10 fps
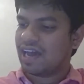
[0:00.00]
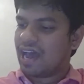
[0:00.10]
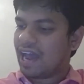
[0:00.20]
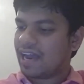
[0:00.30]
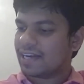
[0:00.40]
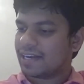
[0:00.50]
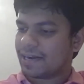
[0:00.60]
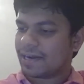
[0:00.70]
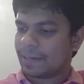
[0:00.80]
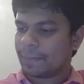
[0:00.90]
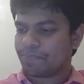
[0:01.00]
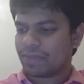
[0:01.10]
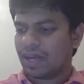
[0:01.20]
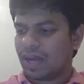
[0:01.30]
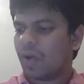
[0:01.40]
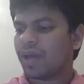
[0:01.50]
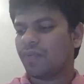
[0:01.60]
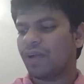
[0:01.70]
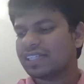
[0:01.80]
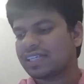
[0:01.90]
And okay,
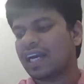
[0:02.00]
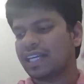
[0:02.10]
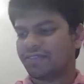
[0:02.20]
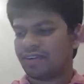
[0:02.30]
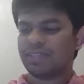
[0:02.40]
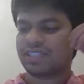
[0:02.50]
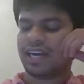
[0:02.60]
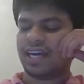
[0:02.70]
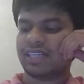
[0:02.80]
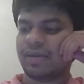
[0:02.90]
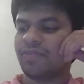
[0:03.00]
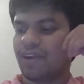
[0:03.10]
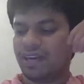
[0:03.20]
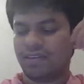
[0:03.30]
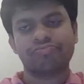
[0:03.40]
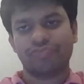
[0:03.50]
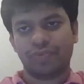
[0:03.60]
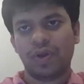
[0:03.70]
when starting from the scratch, when you